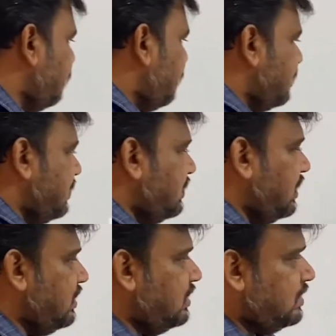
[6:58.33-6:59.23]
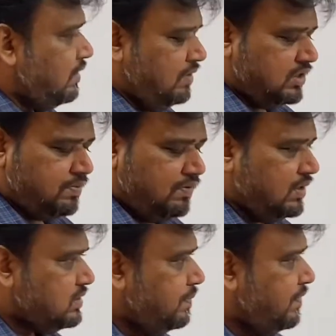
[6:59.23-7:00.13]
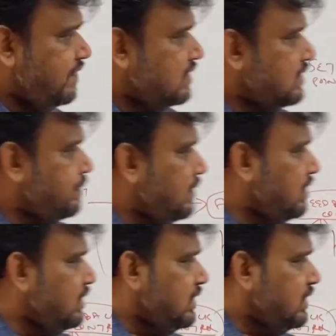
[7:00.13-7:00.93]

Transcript: You can see that I will explain the example. For example,